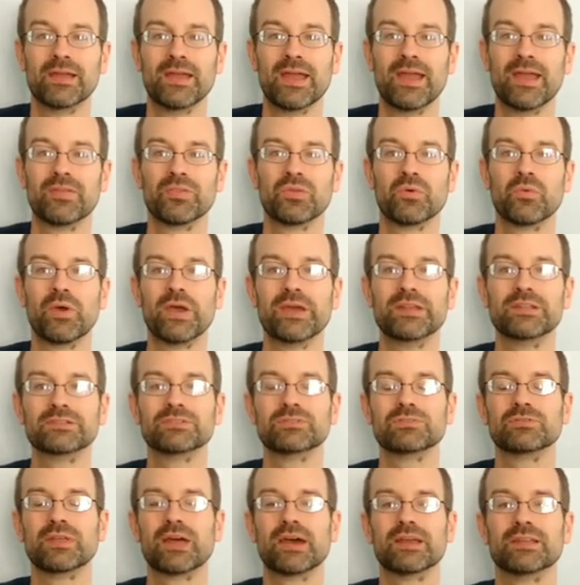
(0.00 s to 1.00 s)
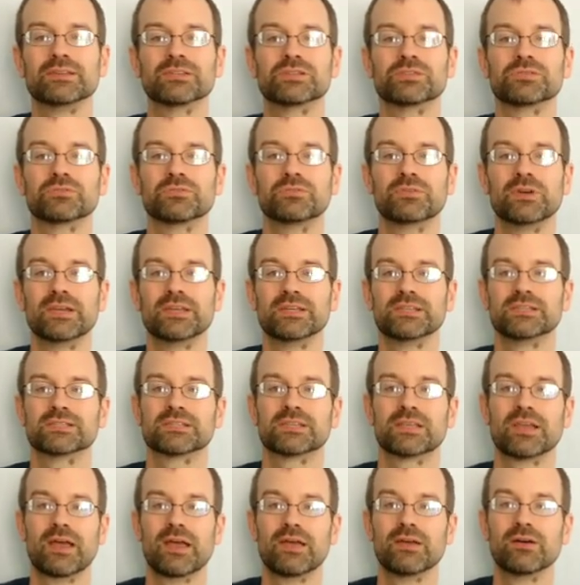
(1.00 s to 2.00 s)
And the way to do that is through a
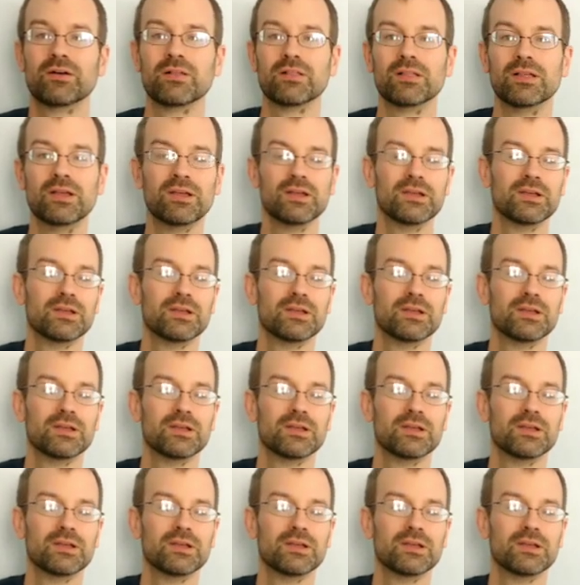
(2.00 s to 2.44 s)
scale.